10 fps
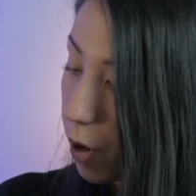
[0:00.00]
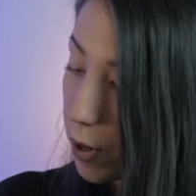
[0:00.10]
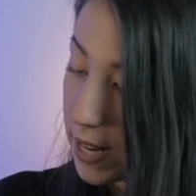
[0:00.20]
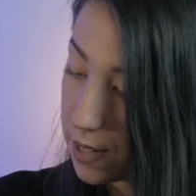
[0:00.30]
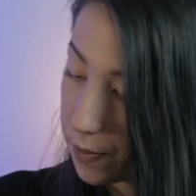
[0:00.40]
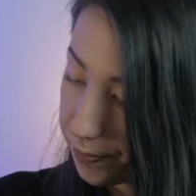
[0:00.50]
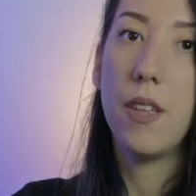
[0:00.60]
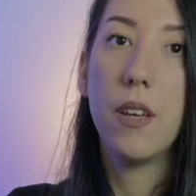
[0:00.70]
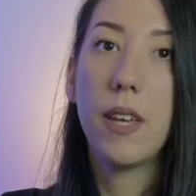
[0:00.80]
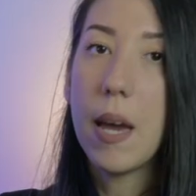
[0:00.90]
on it.
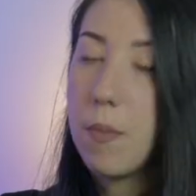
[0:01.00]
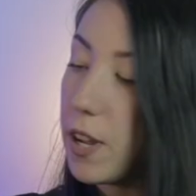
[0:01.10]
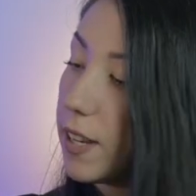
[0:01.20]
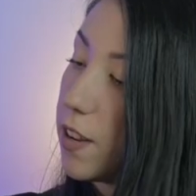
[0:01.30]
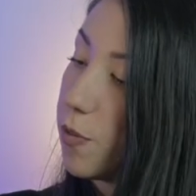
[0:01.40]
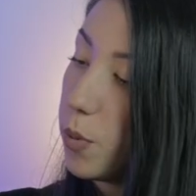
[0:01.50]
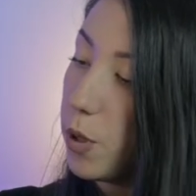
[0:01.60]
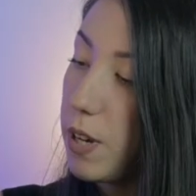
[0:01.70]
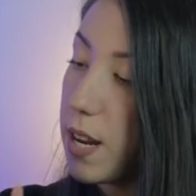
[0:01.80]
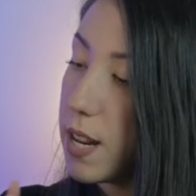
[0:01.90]
The camera that I've
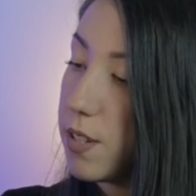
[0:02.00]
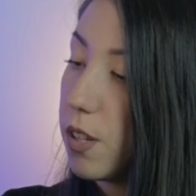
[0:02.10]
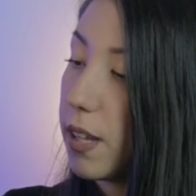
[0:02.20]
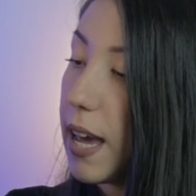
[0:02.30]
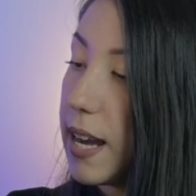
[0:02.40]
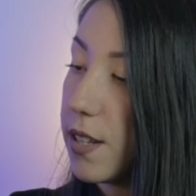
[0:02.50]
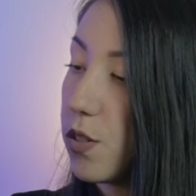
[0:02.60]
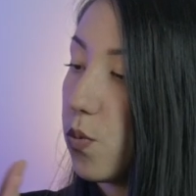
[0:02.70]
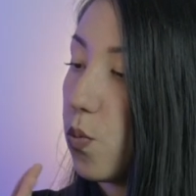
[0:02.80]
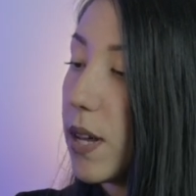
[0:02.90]
put on it is the
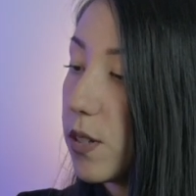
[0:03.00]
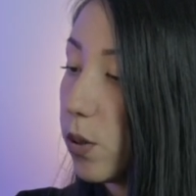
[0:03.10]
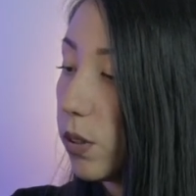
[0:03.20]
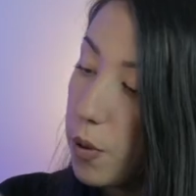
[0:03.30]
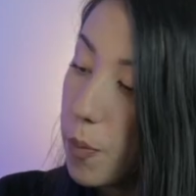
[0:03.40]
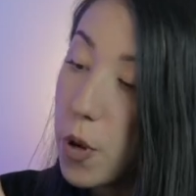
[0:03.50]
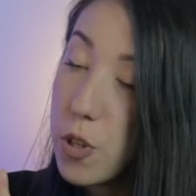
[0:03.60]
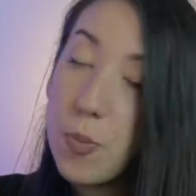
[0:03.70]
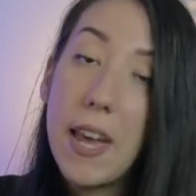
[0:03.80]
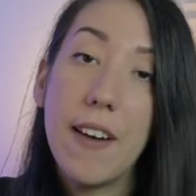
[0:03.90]
Cadix Rattle. The
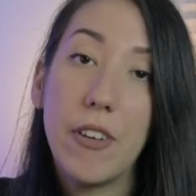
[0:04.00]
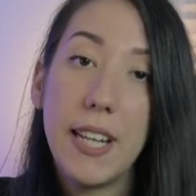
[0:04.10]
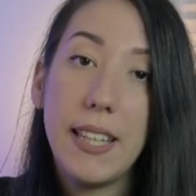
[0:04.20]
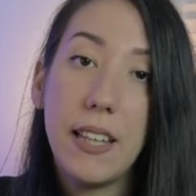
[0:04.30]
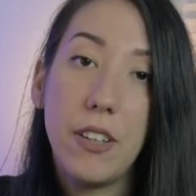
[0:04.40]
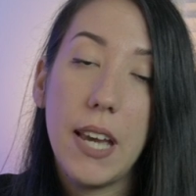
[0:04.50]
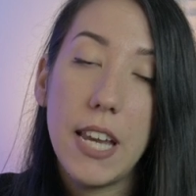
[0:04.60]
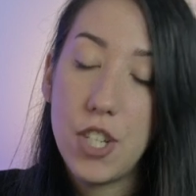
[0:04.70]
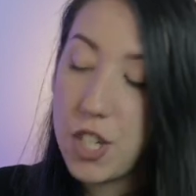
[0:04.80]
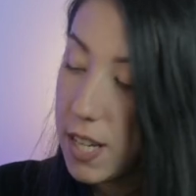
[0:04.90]
motors we have on it are the
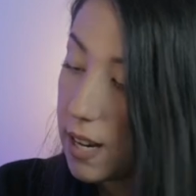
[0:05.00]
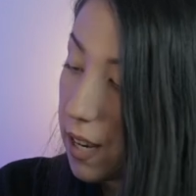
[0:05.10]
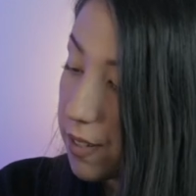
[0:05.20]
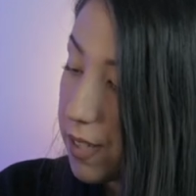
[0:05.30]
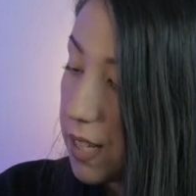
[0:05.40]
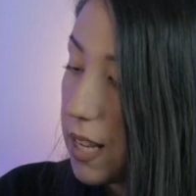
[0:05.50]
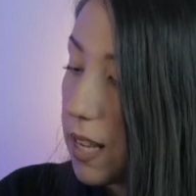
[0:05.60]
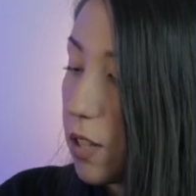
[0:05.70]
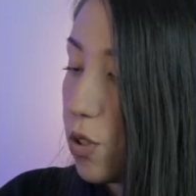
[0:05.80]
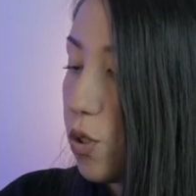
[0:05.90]

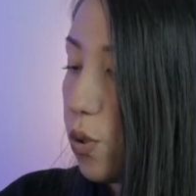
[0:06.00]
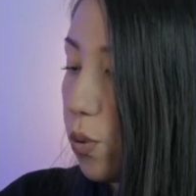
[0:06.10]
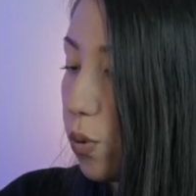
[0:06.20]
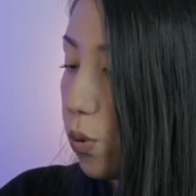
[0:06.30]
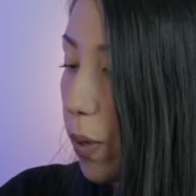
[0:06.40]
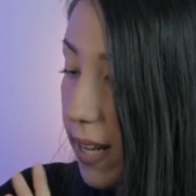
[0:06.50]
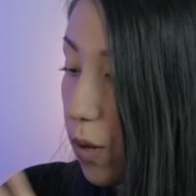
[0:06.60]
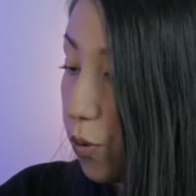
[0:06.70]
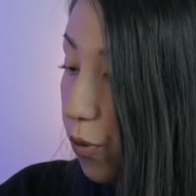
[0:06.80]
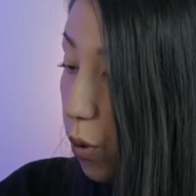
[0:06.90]
HGLRC
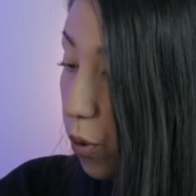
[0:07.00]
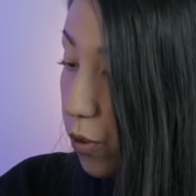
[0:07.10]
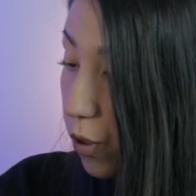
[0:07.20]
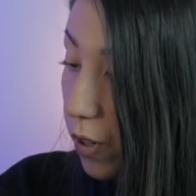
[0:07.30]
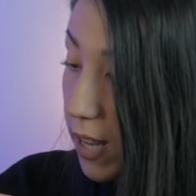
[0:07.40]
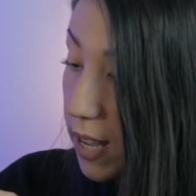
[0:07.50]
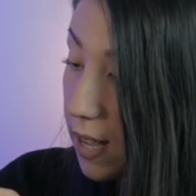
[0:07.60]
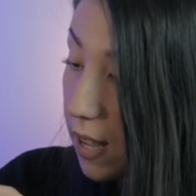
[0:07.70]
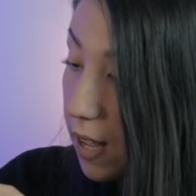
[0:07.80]
2004, 3000